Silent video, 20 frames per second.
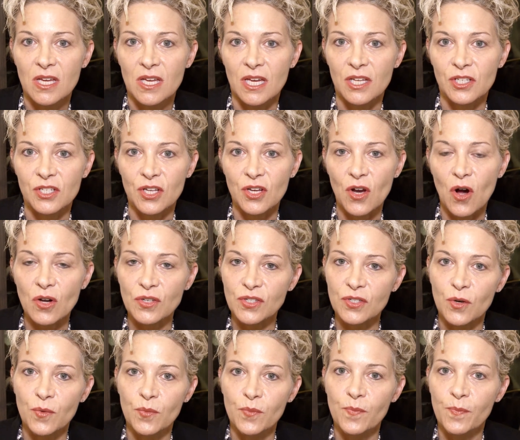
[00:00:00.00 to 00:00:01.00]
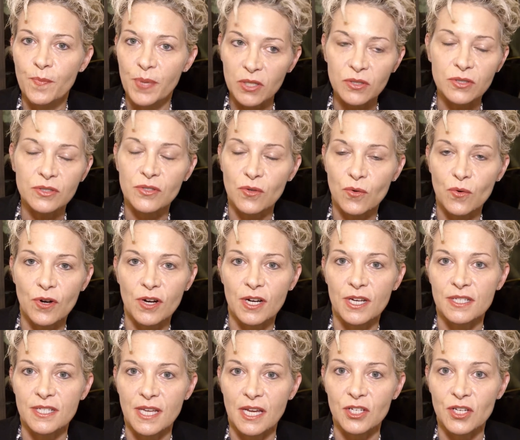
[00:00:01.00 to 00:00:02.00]
And she also built
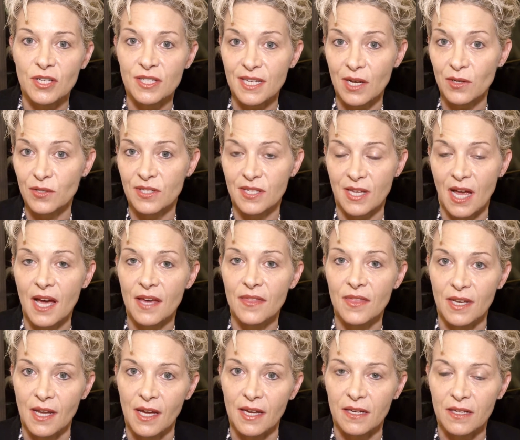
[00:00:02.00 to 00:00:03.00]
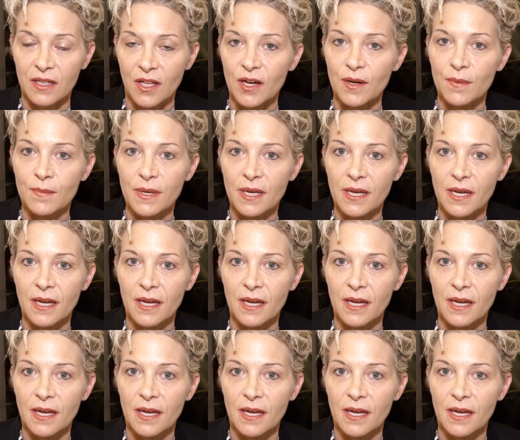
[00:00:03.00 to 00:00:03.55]
organizations outside the nightclub,